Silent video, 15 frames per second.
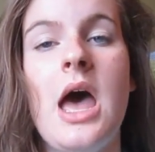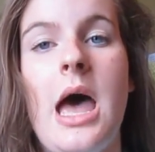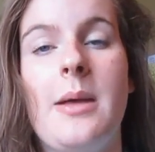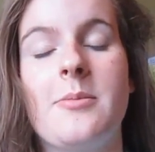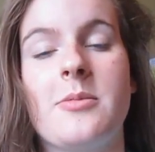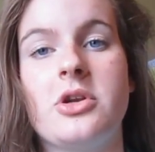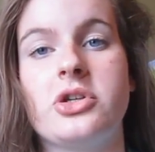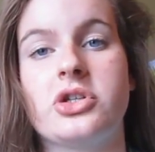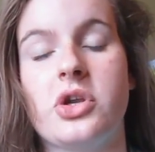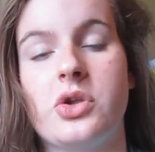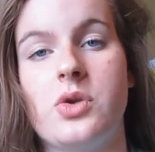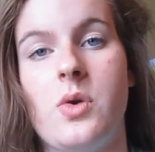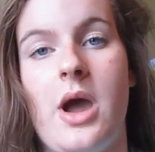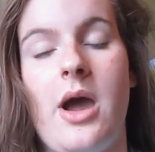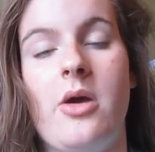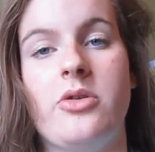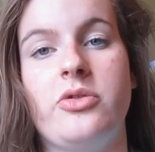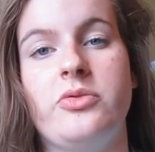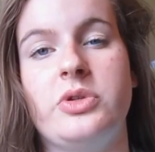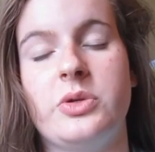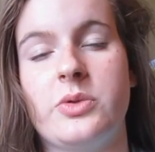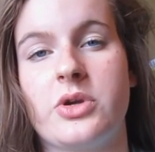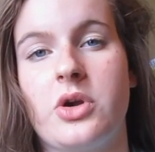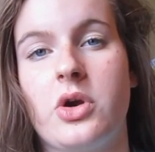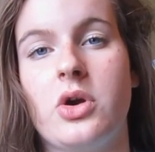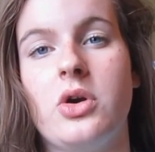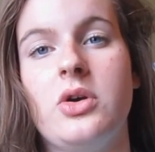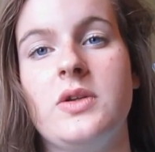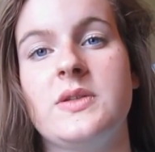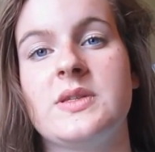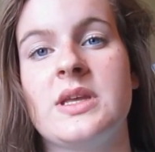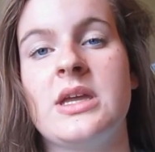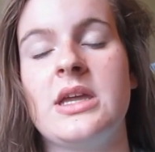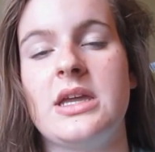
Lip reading: I'm going to show you how you do the curls